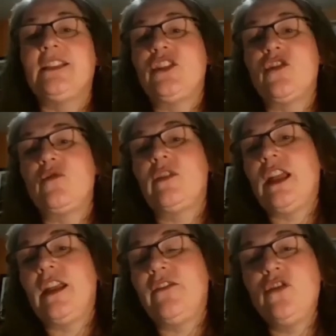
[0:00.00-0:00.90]
And so
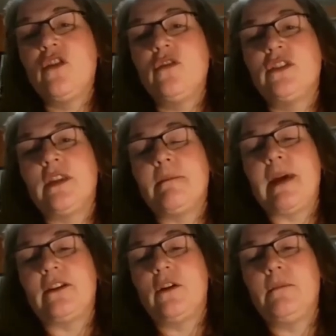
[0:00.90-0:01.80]
if you go to the
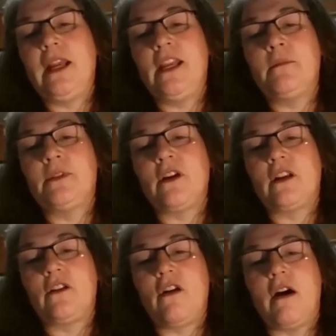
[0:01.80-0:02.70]

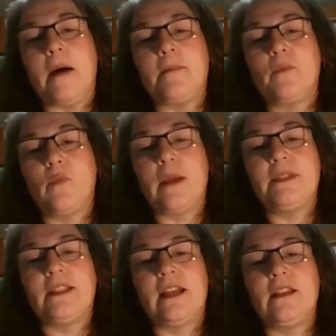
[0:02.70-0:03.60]
medicalmedium.com
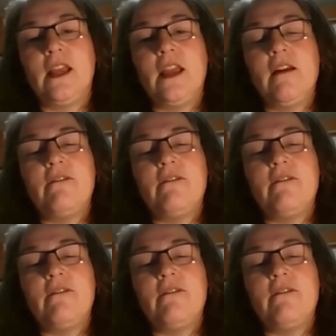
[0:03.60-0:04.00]
website,